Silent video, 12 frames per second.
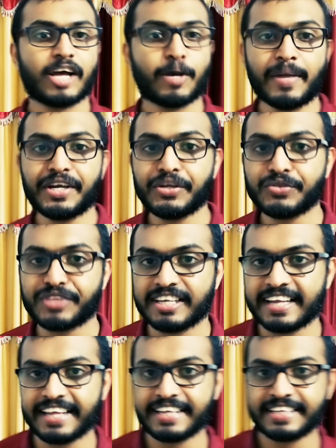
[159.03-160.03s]
but you
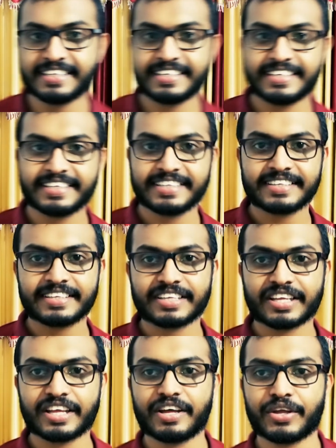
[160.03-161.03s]
think like
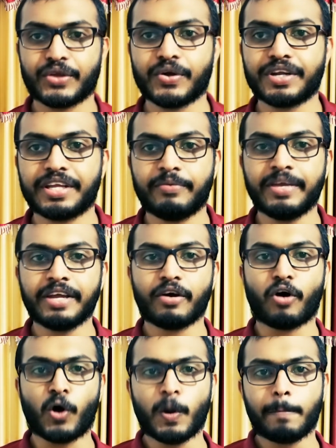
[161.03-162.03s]
you are giving
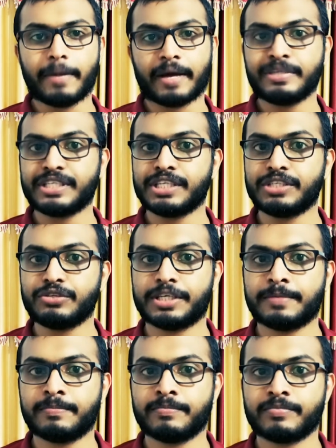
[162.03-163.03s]
all permission to them